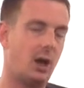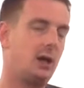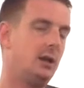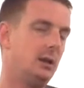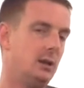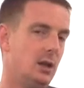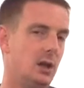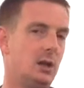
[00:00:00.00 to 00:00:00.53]
I
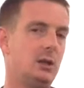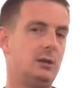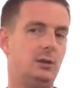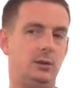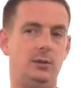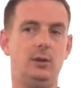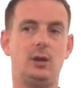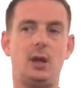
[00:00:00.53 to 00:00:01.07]
learned
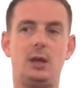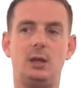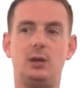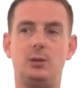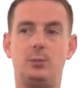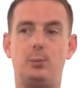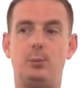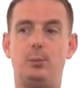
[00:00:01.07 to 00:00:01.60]
that I
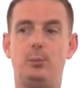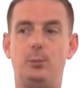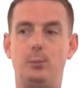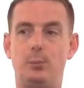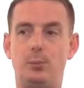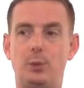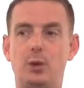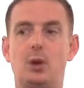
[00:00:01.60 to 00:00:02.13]
could
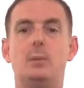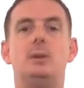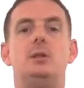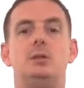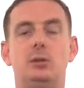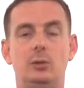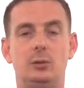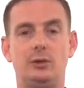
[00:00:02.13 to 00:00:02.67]
come
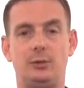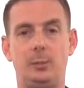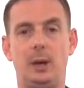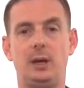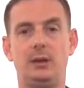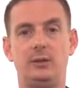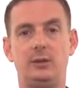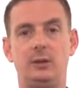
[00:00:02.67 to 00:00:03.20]
into your
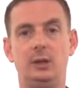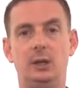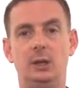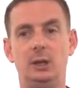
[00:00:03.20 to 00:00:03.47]
space,